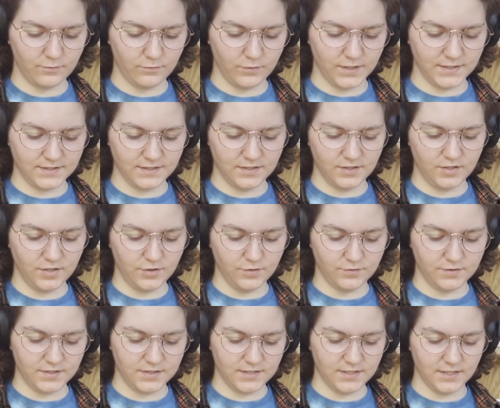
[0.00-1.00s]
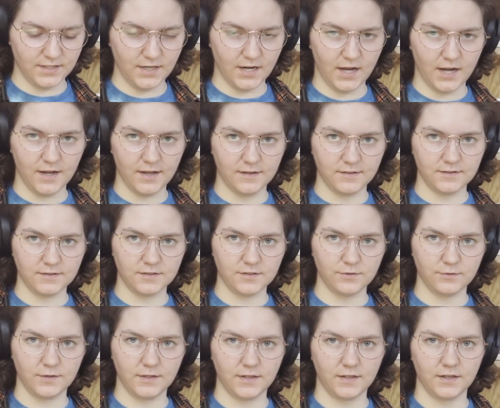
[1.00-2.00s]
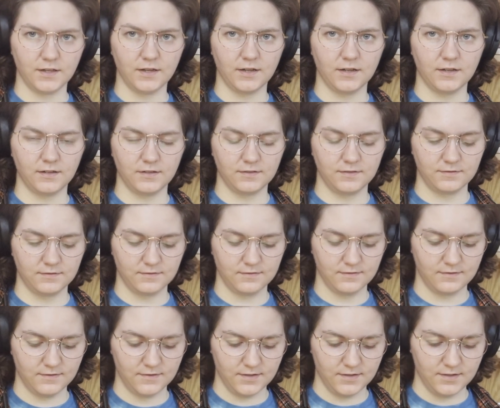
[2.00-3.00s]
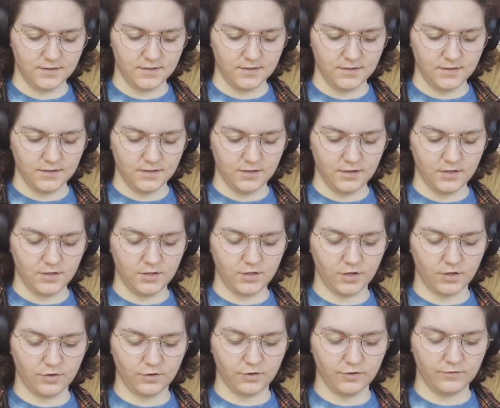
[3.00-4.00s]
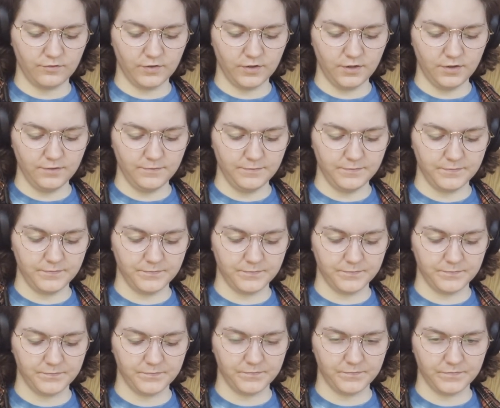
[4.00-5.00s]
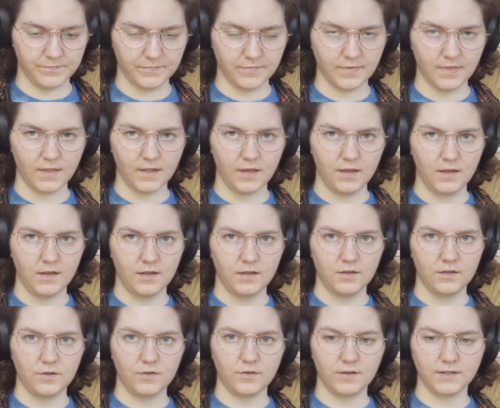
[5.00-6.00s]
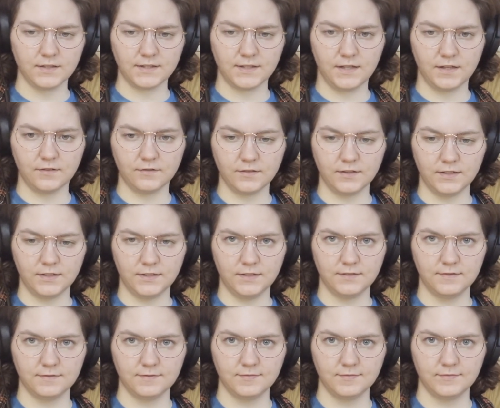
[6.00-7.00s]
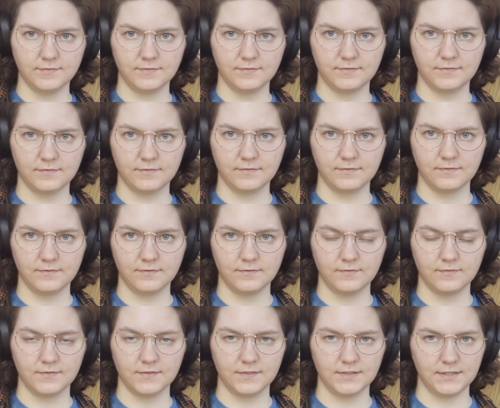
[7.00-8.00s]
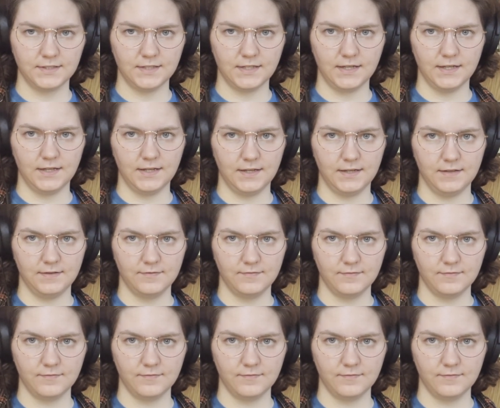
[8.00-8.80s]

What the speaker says: wasn't used to not doing a yarn over. You guys can't really see,